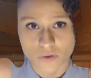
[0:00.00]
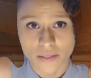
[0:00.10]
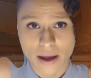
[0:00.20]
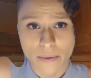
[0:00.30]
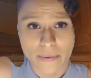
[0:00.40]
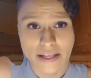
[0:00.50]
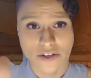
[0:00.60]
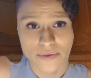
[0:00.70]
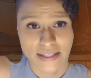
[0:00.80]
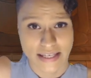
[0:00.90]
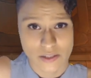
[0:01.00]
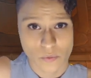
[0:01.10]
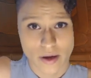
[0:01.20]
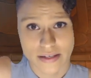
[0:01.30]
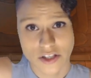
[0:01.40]
That way we can use this
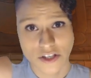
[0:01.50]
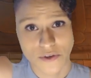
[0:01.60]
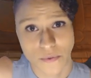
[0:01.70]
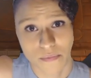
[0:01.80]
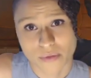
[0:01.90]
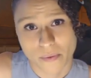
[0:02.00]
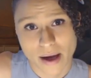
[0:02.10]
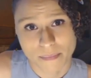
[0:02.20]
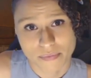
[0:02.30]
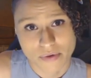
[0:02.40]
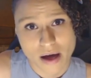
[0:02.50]
one to blow up